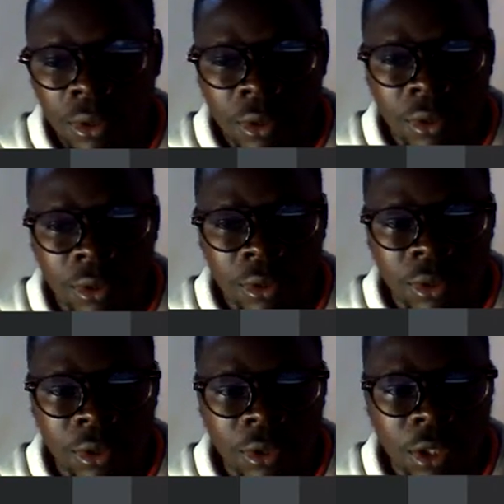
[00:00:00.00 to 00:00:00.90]
Is there
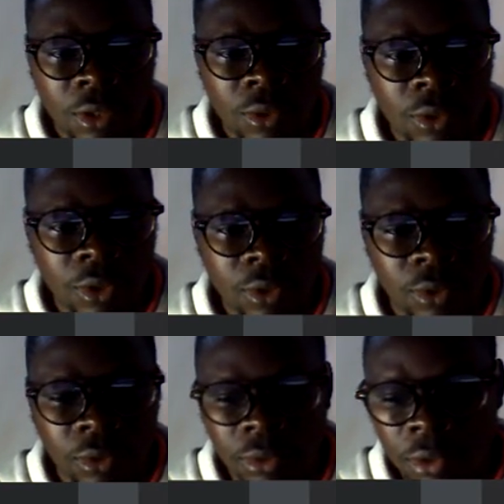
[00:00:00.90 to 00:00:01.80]
any question?
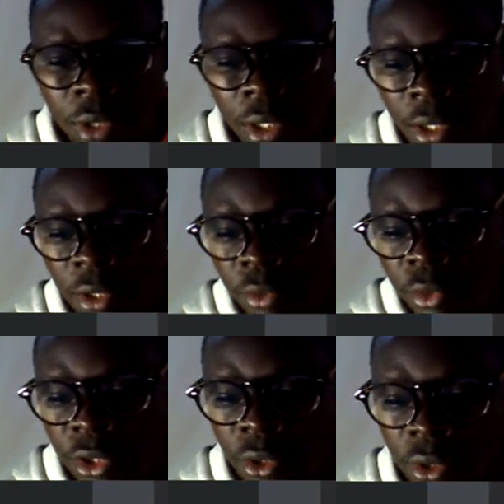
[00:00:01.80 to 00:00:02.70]
Silence means
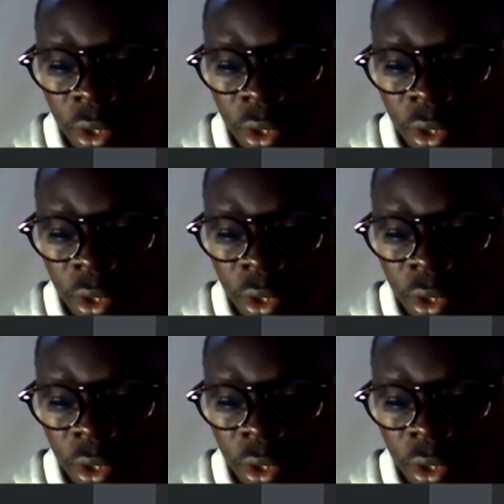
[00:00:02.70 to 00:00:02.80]
consent.